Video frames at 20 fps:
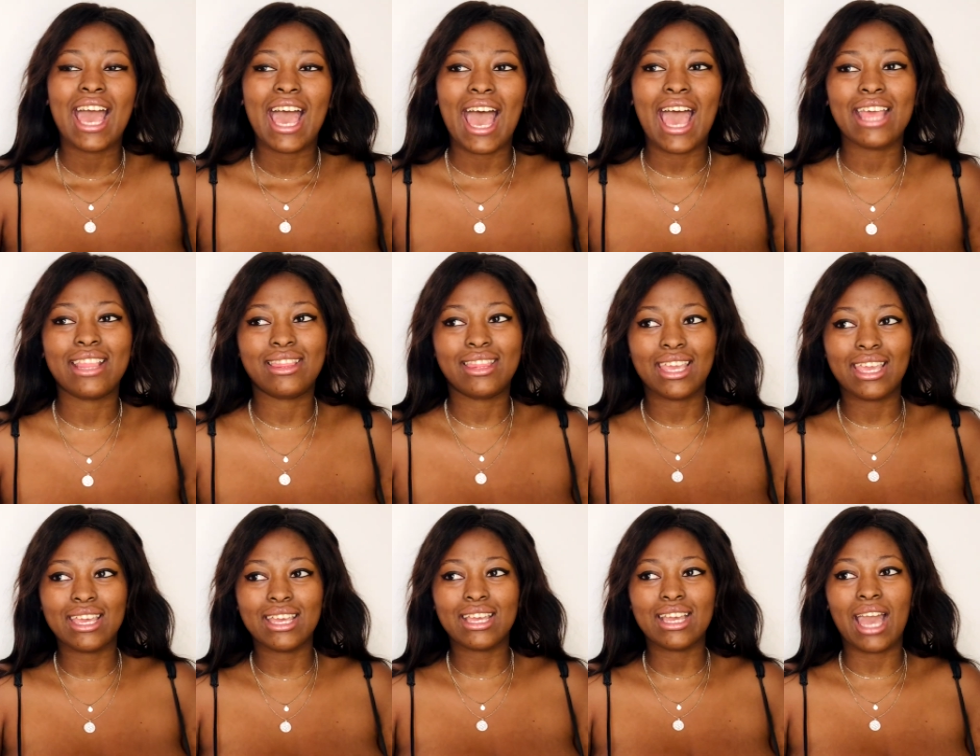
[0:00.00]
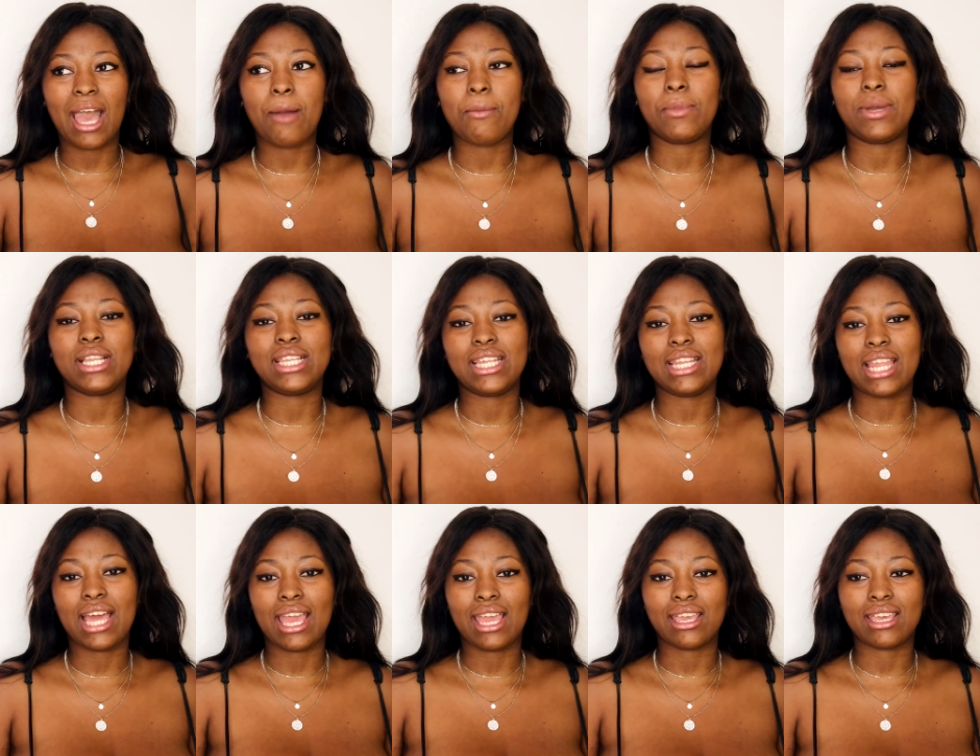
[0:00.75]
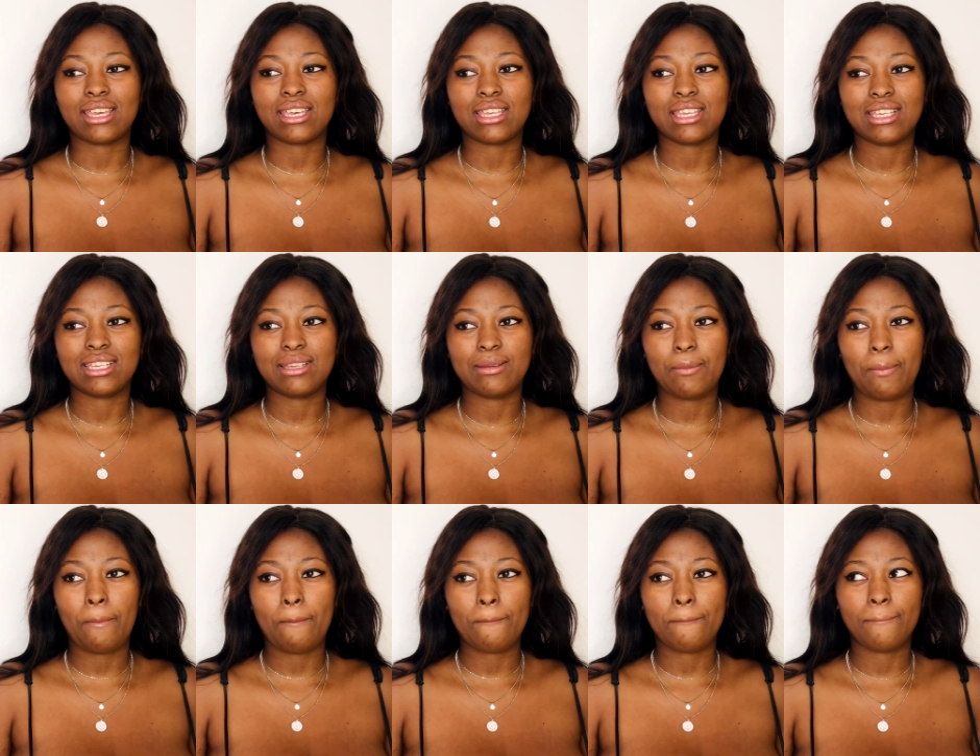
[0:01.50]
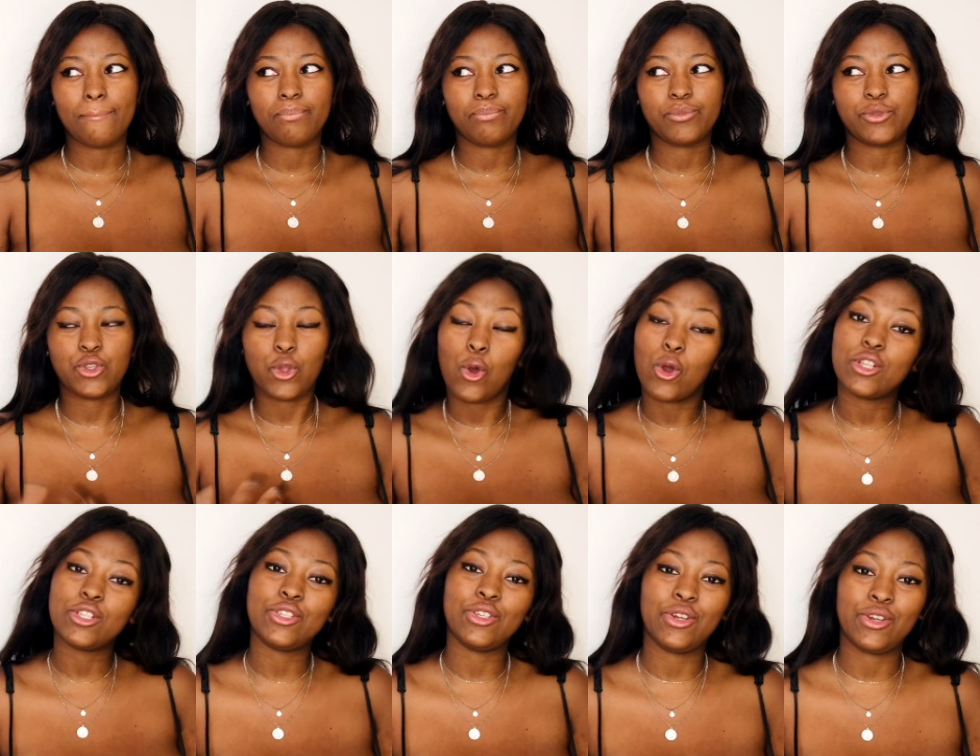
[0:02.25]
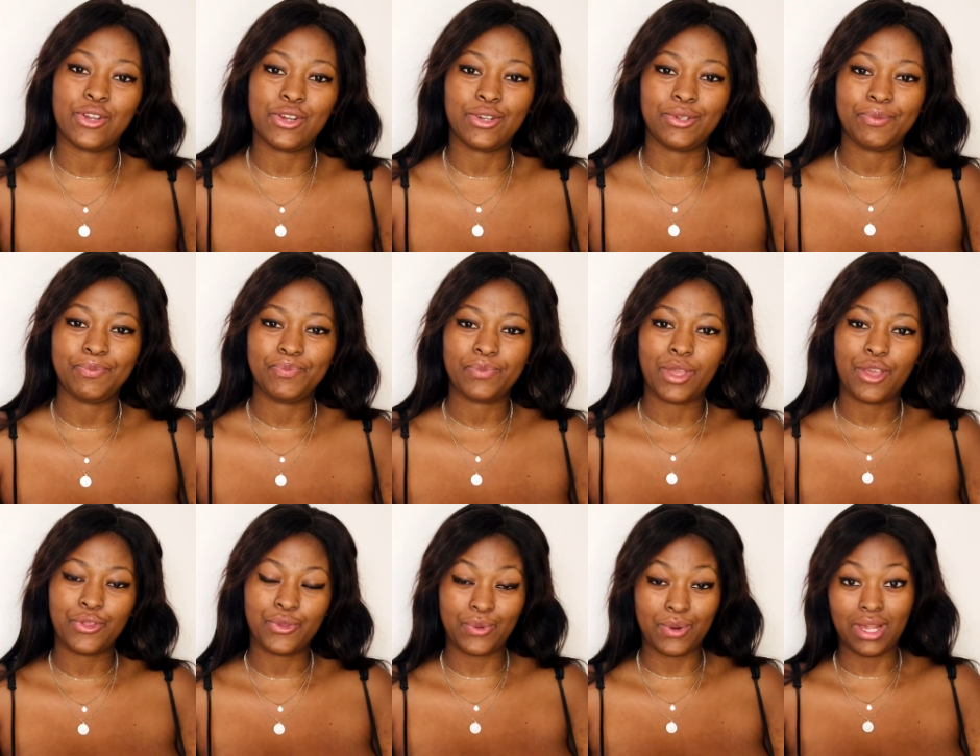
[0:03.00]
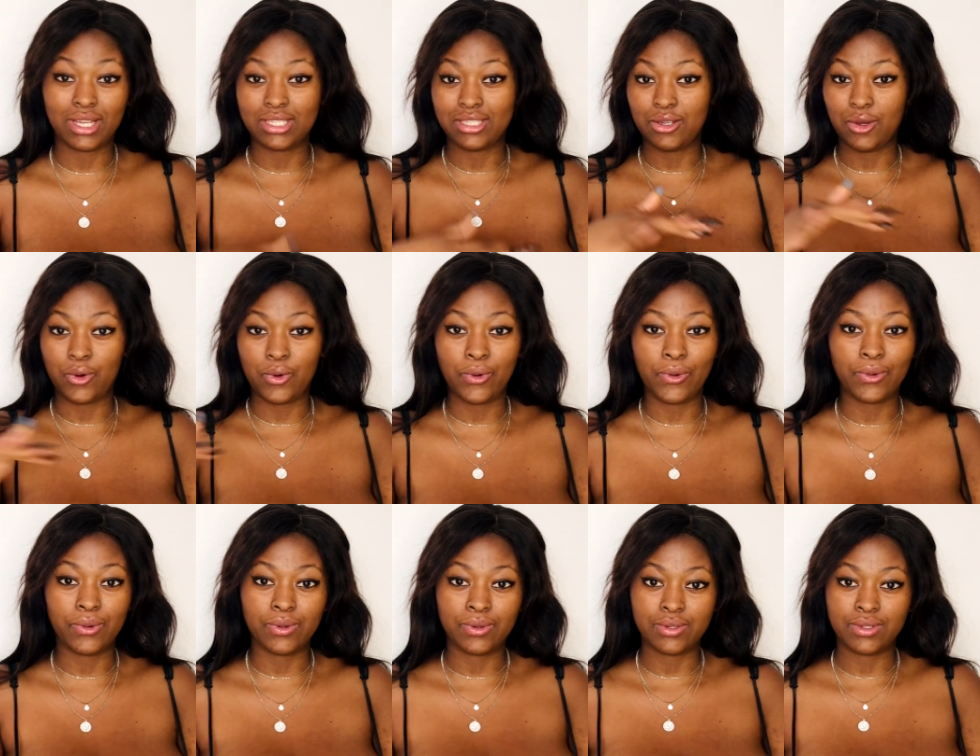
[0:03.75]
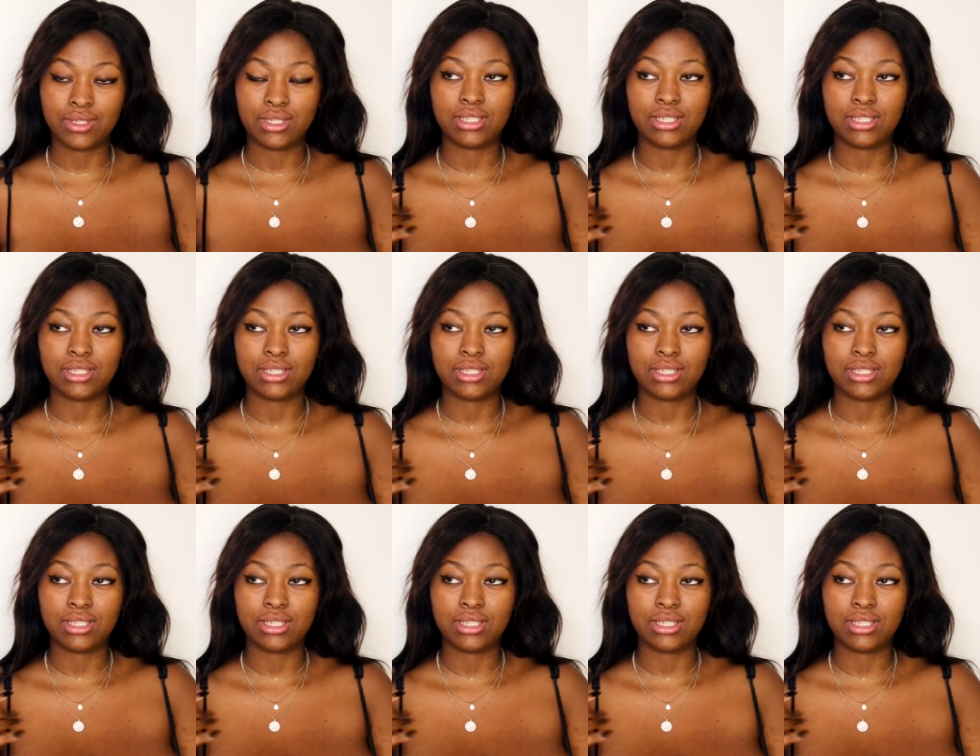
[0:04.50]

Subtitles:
I think I'm gonna like talk to her throughout the whole